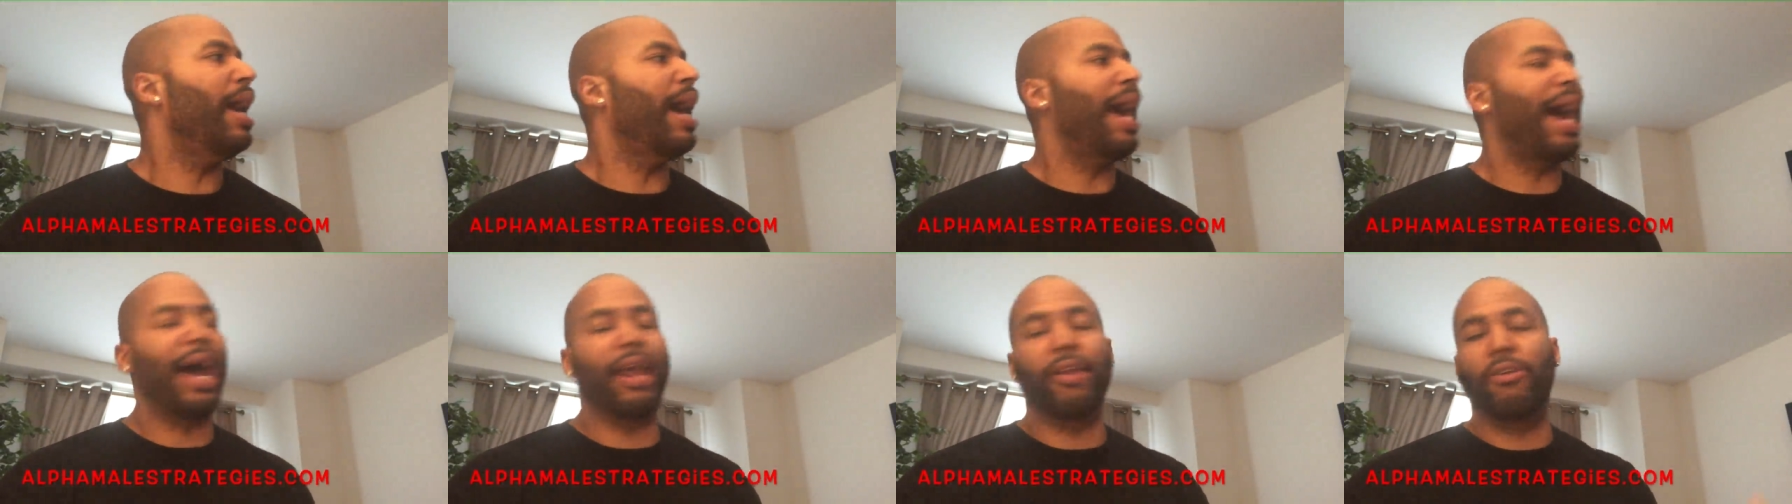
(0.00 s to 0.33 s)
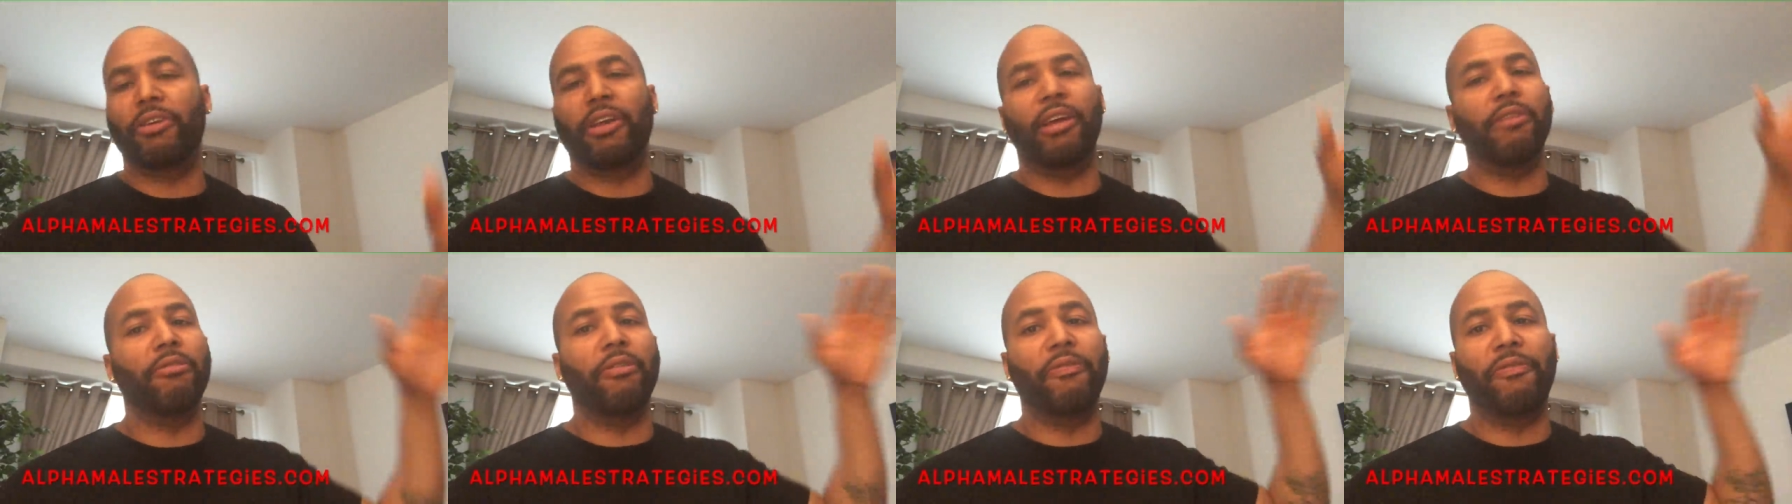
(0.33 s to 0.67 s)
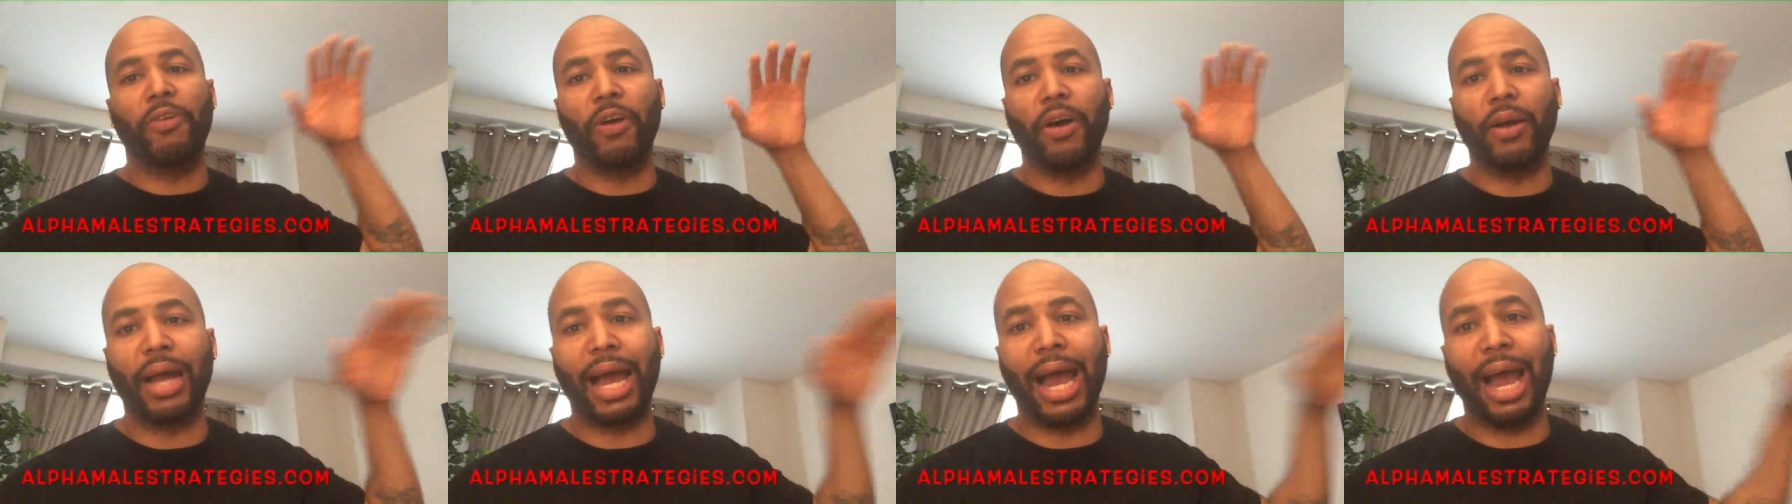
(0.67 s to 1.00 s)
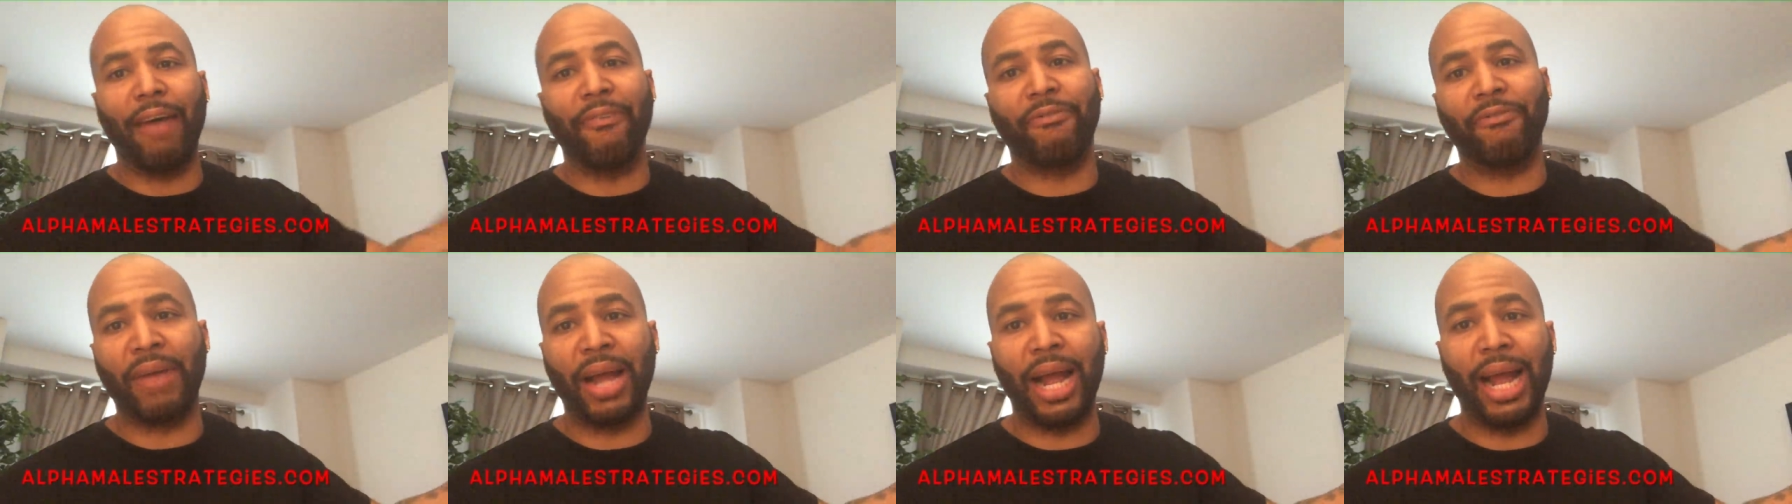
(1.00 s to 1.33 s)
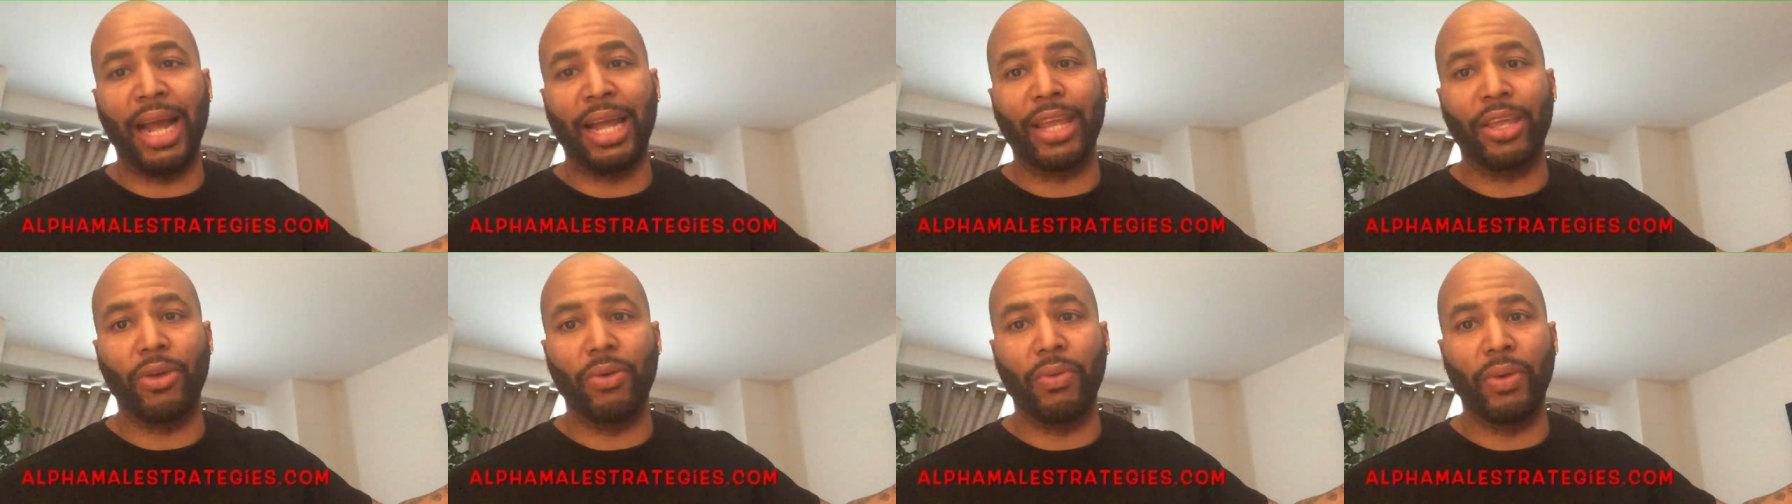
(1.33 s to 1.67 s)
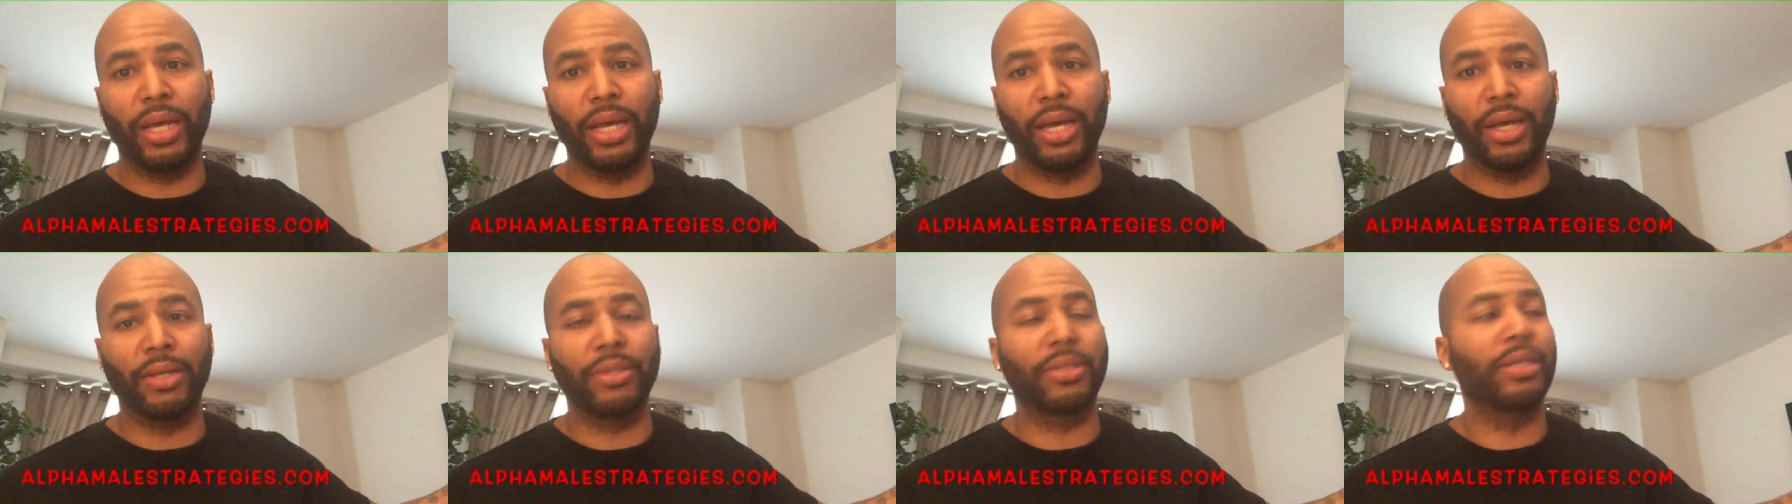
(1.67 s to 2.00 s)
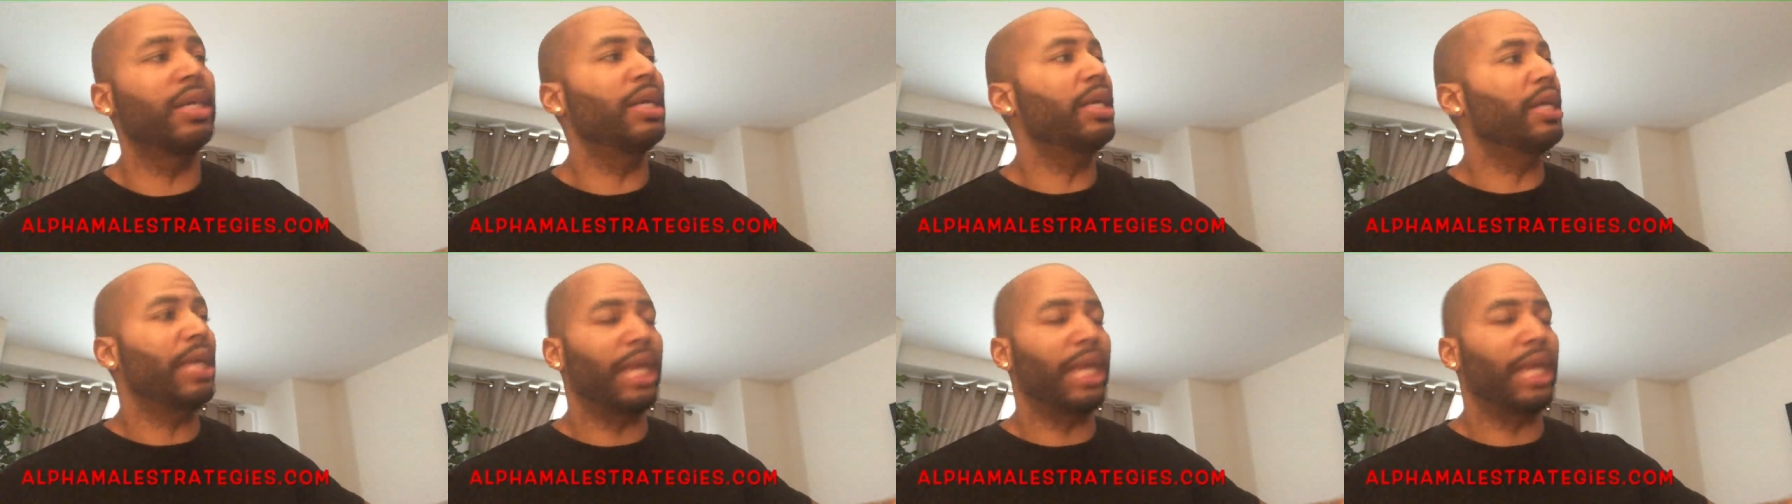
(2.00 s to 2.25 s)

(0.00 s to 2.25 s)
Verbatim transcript: I don't give a fuck how fine you is.